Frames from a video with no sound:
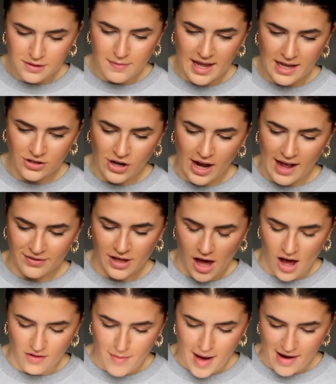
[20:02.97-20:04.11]
is me straight after the
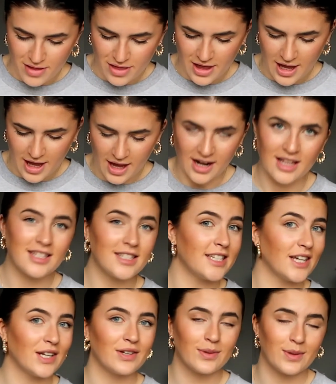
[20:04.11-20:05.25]
half marathon.
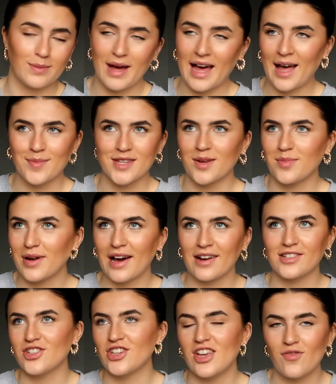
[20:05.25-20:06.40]
Still one of my absolute
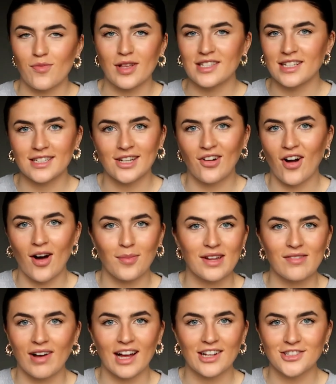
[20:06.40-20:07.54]
proudest achievements. I still can't
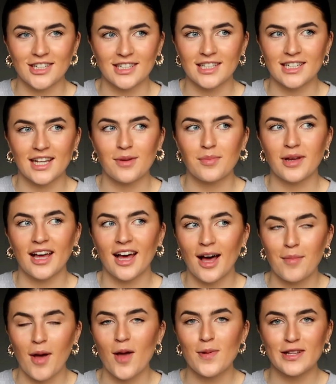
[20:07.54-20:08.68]
believe I actually did it, but
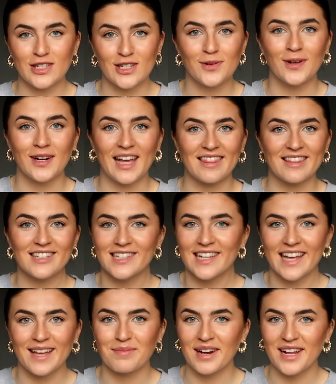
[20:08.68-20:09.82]
I'm hoping to do one again this
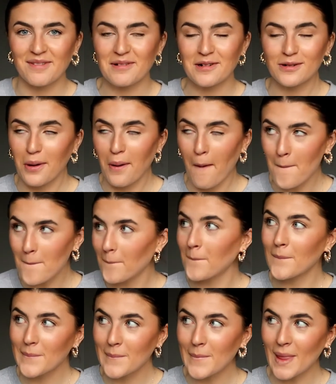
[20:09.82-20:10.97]
year, believe it or not.
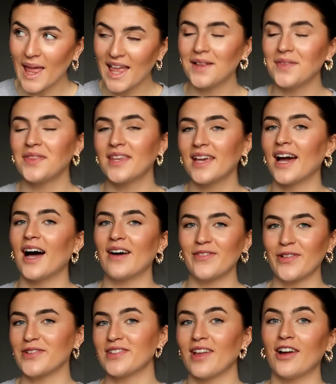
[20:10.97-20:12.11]
I've
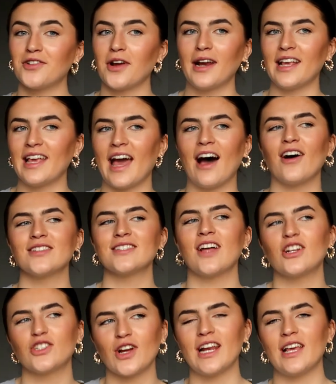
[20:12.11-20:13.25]
not started training yet. I'll
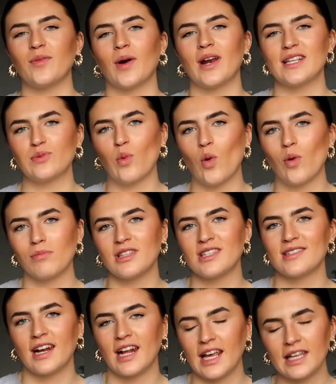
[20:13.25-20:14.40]
start training when it's warm and
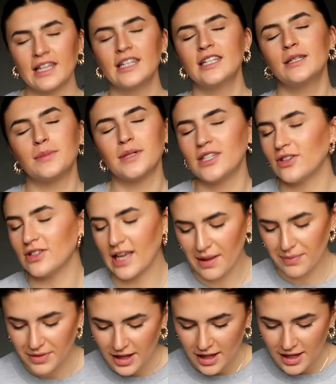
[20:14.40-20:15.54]
sunny, but not yet.